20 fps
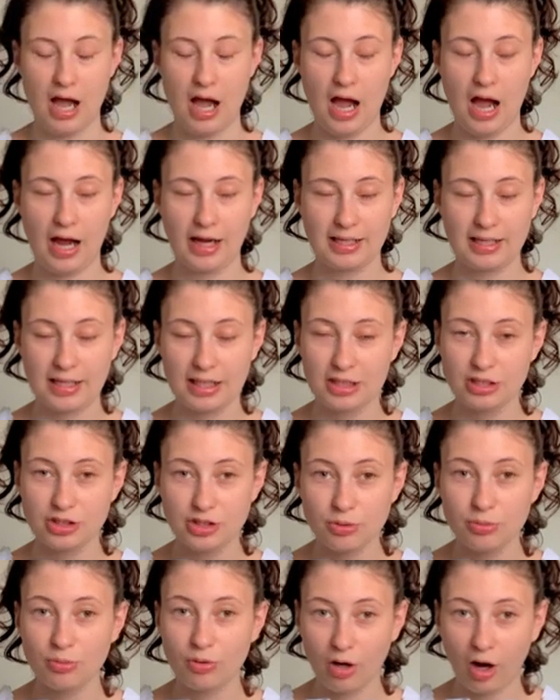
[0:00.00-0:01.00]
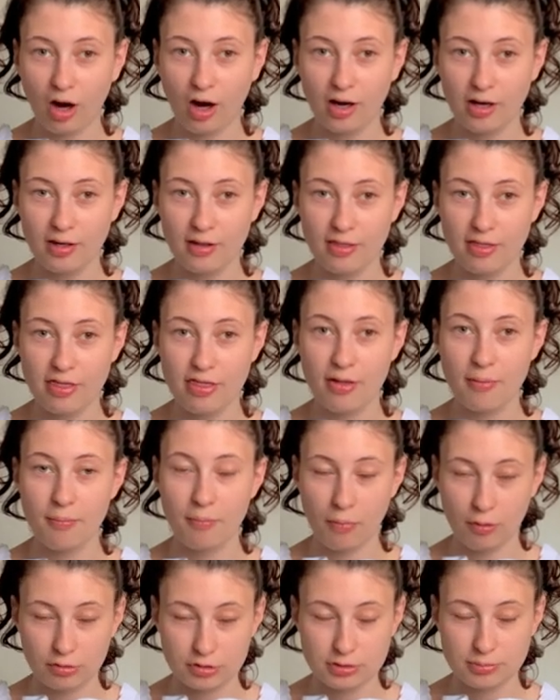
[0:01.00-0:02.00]
I kid you not, the
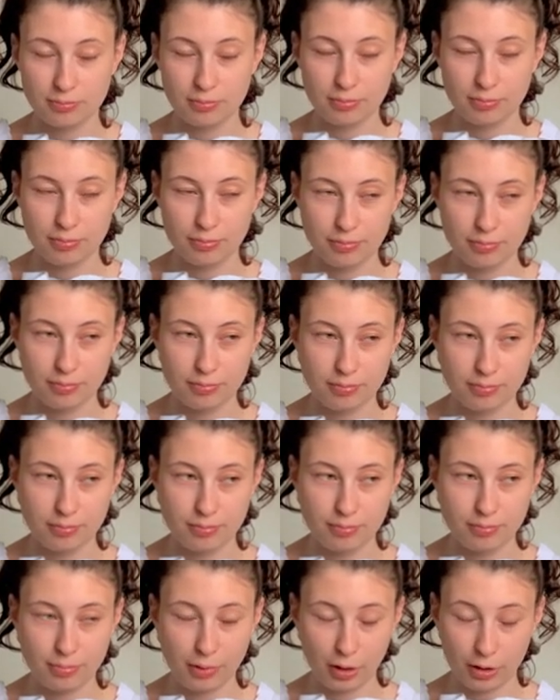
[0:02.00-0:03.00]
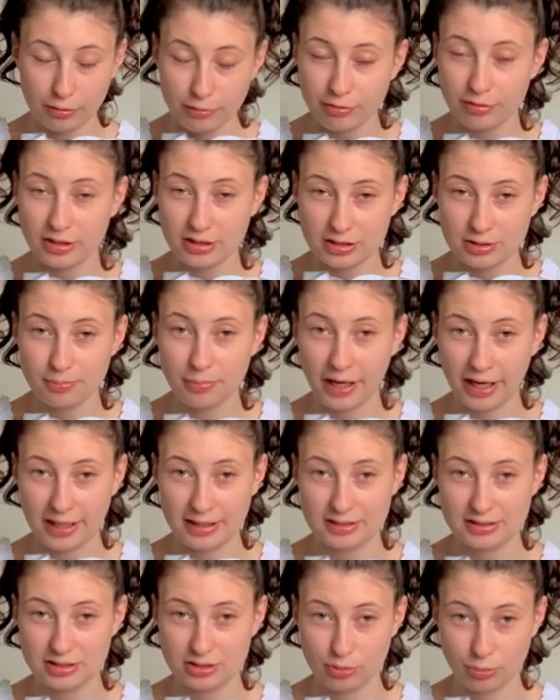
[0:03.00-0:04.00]
most perfect
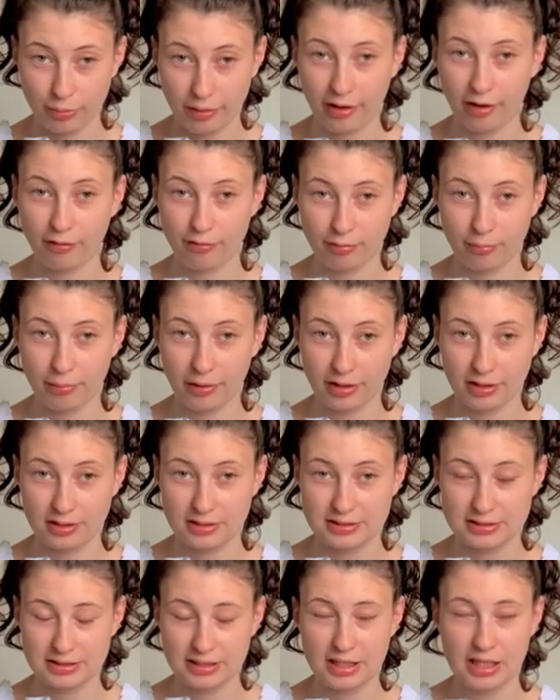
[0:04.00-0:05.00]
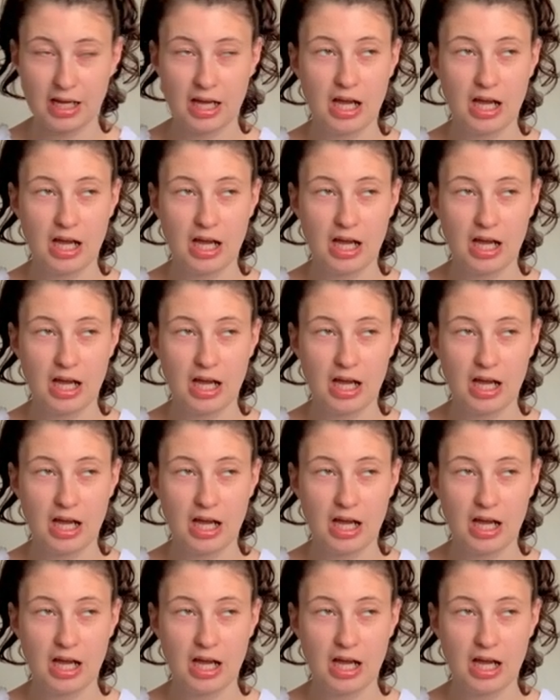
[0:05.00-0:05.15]
pants to wear for pregnancy.